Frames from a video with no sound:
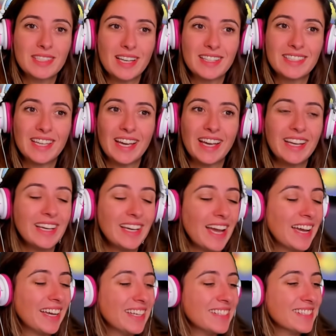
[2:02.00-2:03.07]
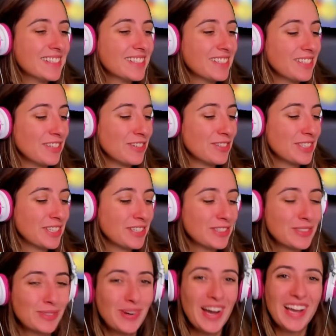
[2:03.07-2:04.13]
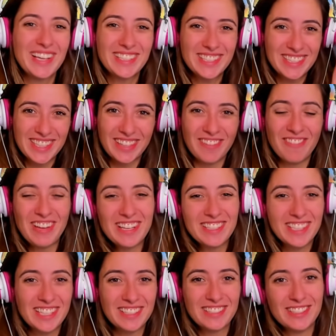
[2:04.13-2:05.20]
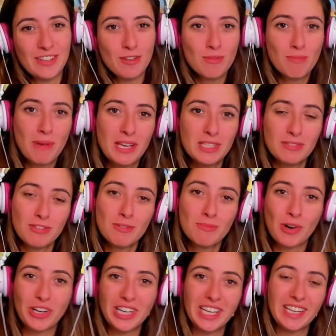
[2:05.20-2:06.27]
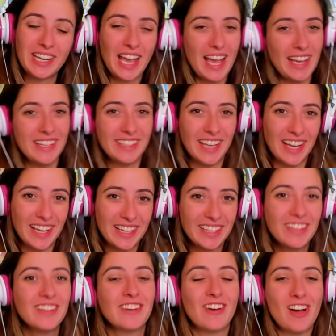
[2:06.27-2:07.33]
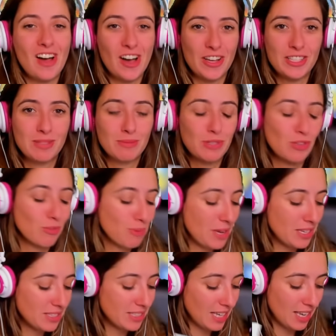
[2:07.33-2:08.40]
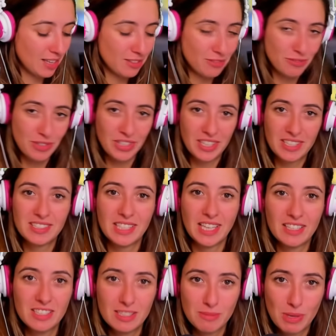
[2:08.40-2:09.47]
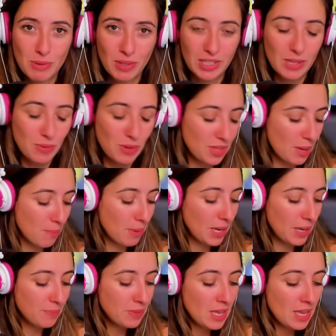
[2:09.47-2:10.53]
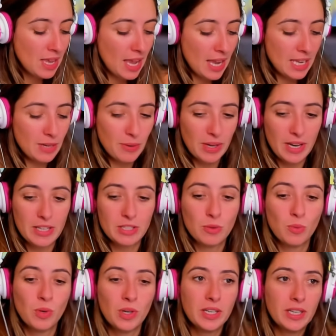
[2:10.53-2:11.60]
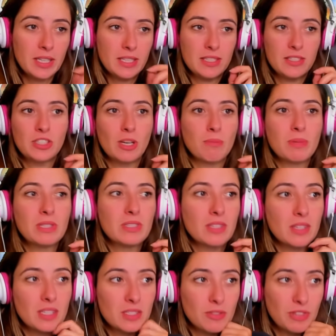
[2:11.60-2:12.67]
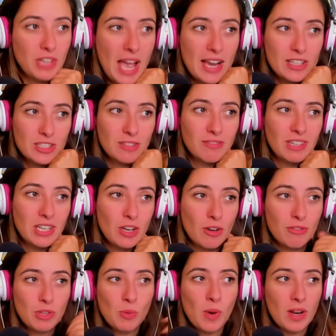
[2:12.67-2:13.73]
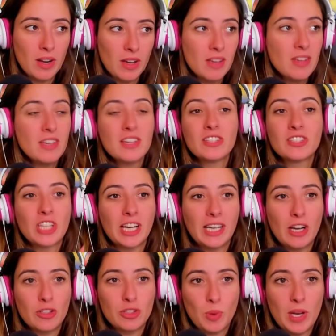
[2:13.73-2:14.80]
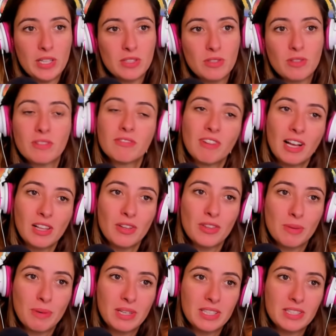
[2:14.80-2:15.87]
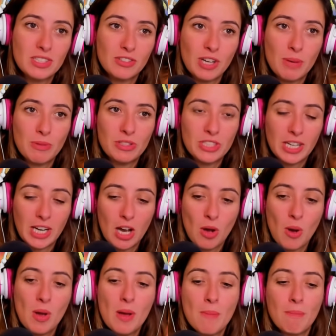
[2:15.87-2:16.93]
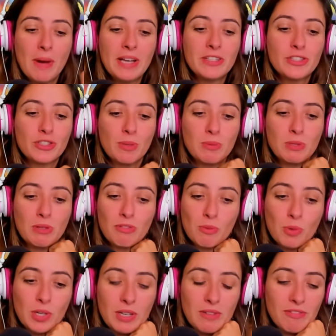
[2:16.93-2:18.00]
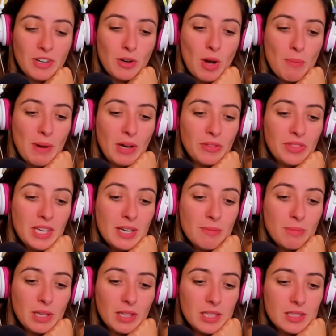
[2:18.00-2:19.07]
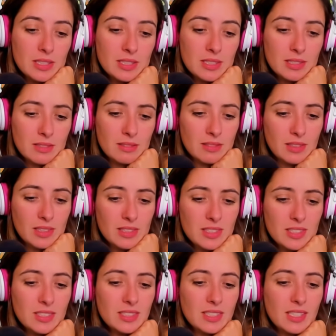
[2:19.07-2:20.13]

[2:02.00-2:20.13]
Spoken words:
a day and using Twice, the amazing toothpaste for morning and night. Awesome toothpaste, and really excited to be working with them. But anyway, guys, we're gonna jump into this reaction video. If you wanna check out Twice, you can follow them on Instagram or check out my description for more info about them. But let's just